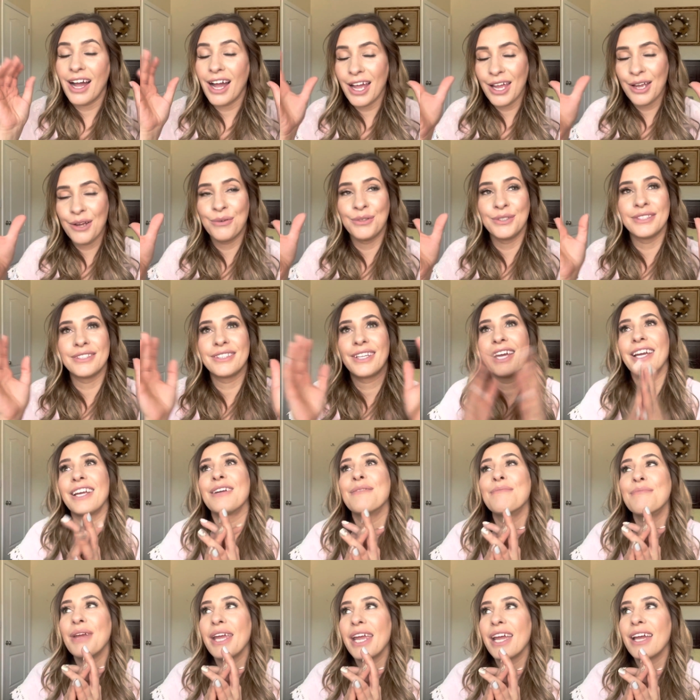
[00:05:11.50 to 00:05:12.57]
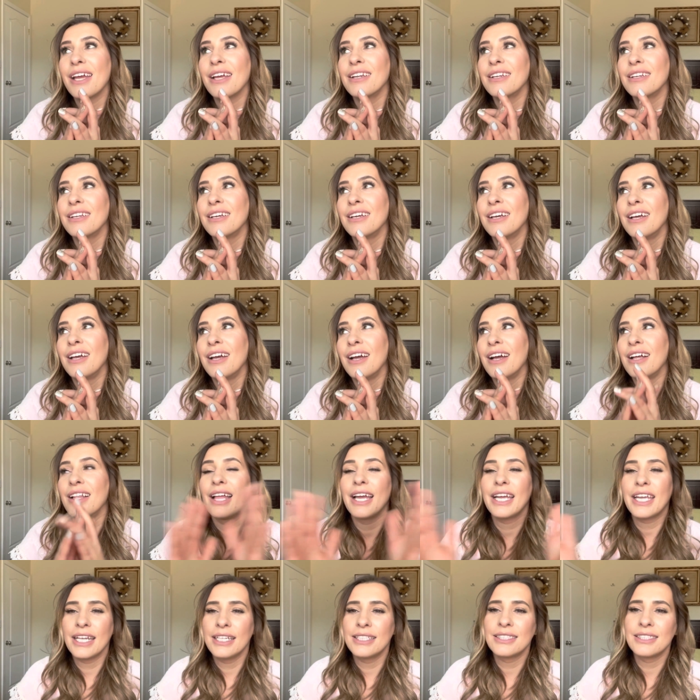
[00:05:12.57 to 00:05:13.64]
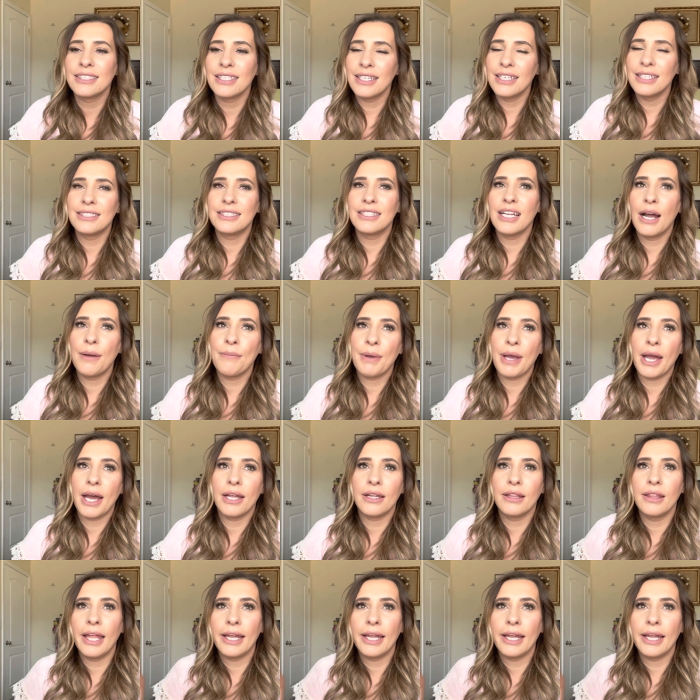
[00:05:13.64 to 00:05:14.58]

I was like, man, like it's it's not bad.